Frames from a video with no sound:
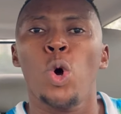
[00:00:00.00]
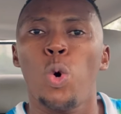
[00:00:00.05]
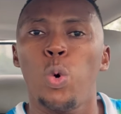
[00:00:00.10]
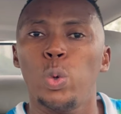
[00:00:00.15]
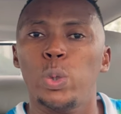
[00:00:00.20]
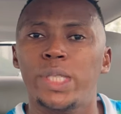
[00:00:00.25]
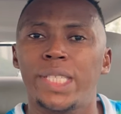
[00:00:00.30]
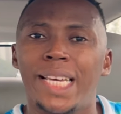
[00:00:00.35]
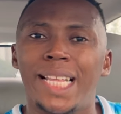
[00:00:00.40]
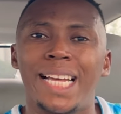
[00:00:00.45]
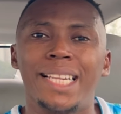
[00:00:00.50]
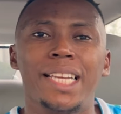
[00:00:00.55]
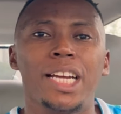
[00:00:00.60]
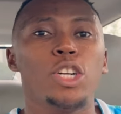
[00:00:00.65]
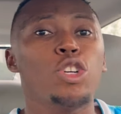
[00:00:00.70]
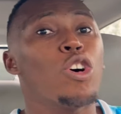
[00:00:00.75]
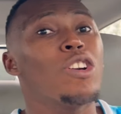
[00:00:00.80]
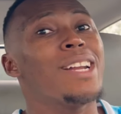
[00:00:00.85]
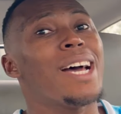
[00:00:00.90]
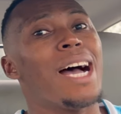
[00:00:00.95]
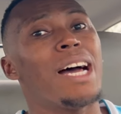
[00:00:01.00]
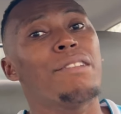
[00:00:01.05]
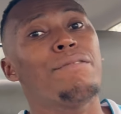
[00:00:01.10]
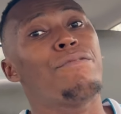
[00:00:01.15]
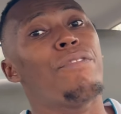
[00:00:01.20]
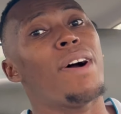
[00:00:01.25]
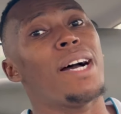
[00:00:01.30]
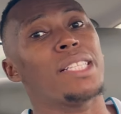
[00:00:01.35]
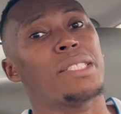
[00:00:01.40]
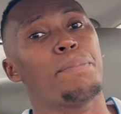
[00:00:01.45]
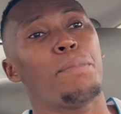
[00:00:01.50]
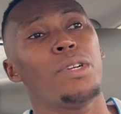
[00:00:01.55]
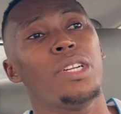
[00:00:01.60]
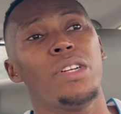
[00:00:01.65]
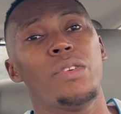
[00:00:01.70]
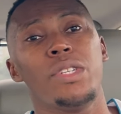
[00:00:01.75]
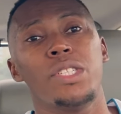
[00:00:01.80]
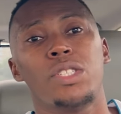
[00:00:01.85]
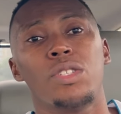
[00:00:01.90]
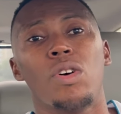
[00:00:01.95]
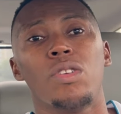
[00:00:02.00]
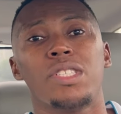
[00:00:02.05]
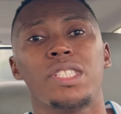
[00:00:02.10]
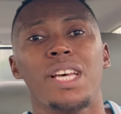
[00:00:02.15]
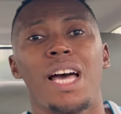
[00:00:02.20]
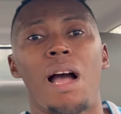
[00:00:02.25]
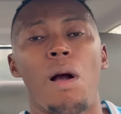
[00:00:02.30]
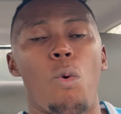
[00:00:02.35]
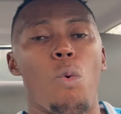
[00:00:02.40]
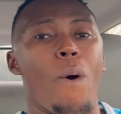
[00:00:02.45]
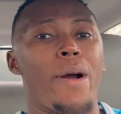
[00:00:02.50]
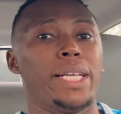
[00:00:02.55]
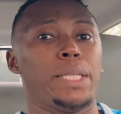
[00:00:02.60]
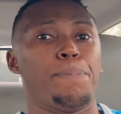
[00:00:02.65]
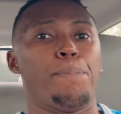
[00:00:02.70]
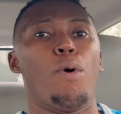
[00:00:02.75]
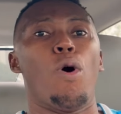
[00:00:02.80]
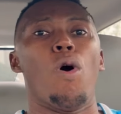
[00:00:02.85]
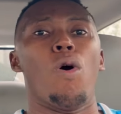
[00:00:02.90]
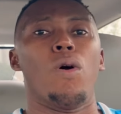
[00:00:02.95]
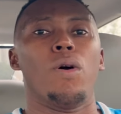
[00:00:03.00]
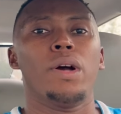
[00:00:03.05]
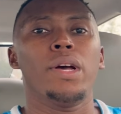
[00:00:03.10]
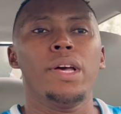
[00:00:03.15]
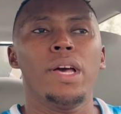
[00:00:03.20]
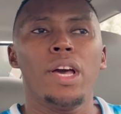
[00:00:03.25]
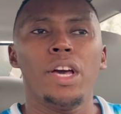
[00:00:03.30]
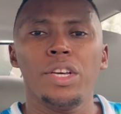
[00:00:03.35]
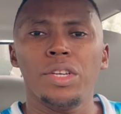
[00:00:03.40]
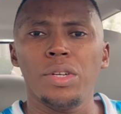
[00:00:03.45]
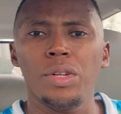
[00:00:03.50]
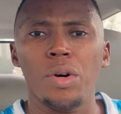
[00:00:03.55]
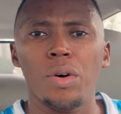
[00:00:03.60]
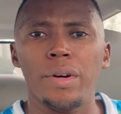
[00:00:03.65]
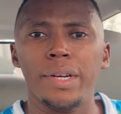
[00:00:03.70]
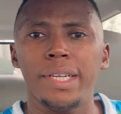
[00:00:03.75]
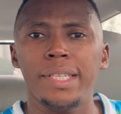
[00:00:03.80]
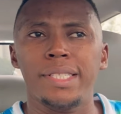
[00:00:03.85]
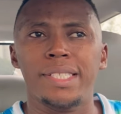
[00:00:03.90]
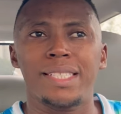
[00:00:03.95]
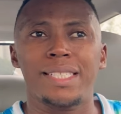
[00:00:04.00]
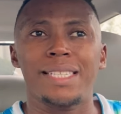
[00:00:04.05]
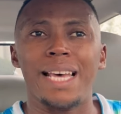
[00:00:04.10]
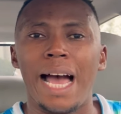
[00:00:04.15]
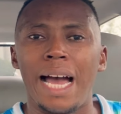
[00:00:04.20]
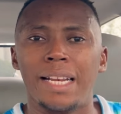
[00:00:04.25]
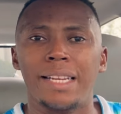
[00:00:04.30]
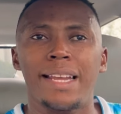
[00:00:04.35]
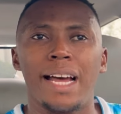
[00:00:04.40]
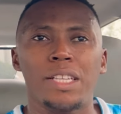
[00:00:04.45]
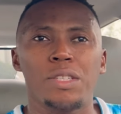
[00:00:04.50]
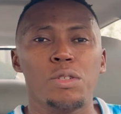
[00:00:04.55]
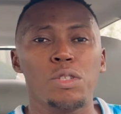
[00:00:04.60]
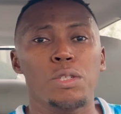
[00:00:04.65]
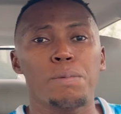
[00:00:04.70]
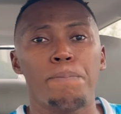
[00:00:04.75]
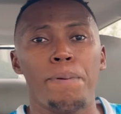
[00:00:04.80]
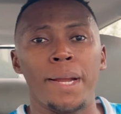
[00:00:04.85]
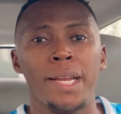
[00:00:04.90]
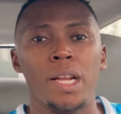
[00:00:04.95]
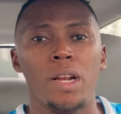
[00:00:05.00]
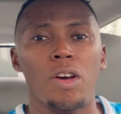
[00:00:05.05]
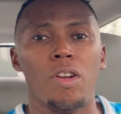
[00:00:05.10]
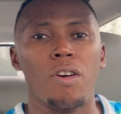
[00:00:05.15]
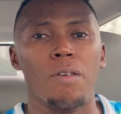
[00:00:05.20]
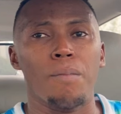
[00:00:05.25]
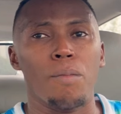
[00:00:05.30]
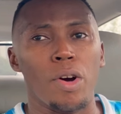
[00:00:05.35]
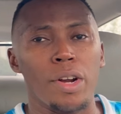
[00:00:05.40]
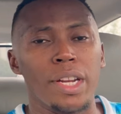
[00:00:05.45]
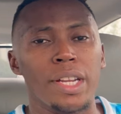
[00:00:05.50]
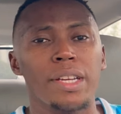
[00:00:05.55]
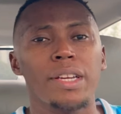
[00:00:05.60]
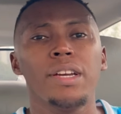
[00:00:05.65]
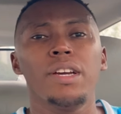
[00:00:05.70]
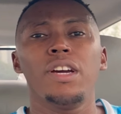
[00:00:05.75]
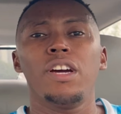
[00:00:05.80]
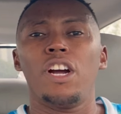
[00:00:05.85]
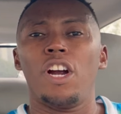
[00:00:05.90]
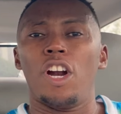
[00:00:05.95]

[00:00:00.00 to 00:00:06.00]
who say that they run adverts but the results are quite poor you know it's sad that you spend a lot of money